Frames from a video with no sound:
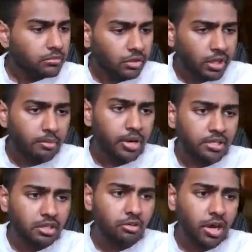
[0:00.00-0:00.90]
Okay,
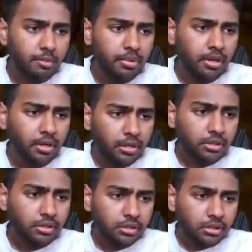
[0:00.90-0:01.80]
breaks the grab.
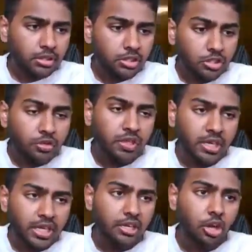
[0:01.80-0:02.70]
Doing the
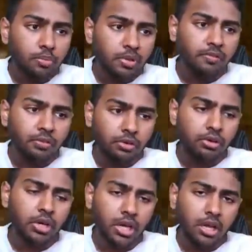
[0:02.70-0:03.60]
knee, hoping
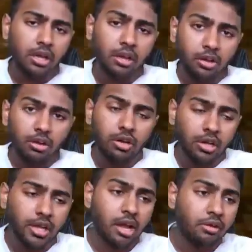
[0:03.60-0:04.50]
for a
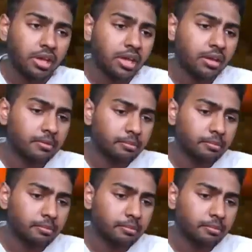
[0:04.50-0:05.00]
counter hit.